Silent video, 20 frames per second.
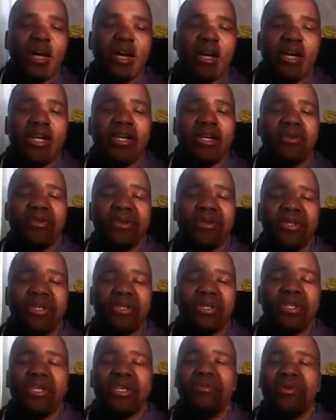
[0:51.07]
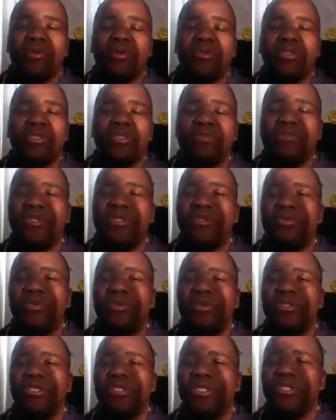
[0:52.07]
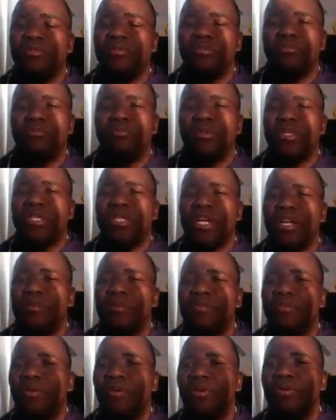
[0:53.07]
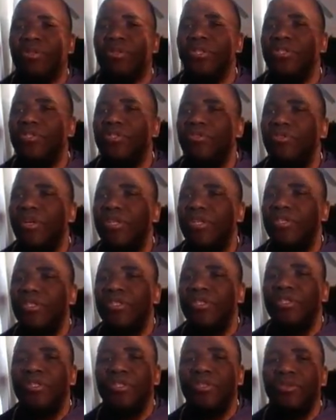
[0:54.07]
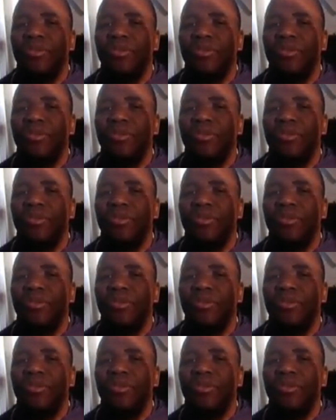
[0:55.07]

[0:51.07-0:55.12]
click on the link below this video and just basically follow the instructions.